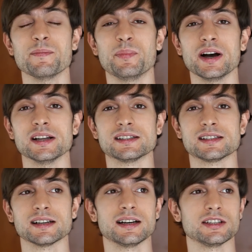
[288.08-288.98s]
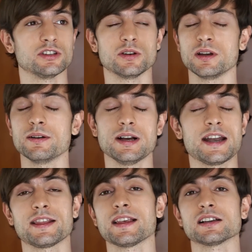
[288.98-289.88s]
But at
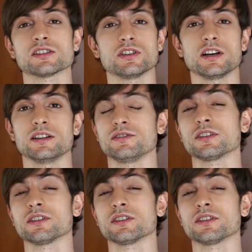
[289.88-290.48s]
$1,000